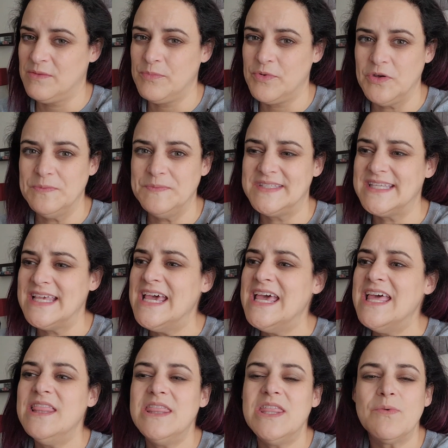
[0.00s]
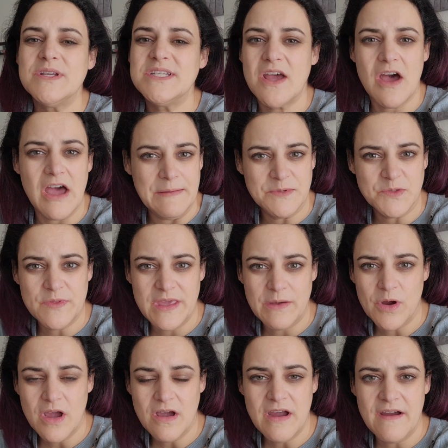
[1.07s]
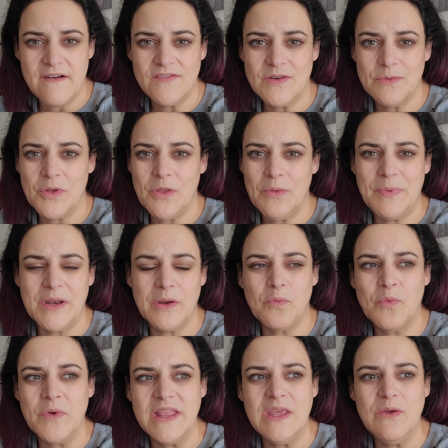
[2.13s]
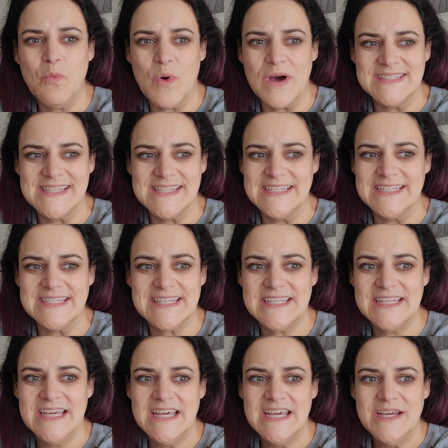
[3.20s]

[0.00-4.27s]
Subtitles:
The boobs, there were times where they were uncomfortable, but it really wasn't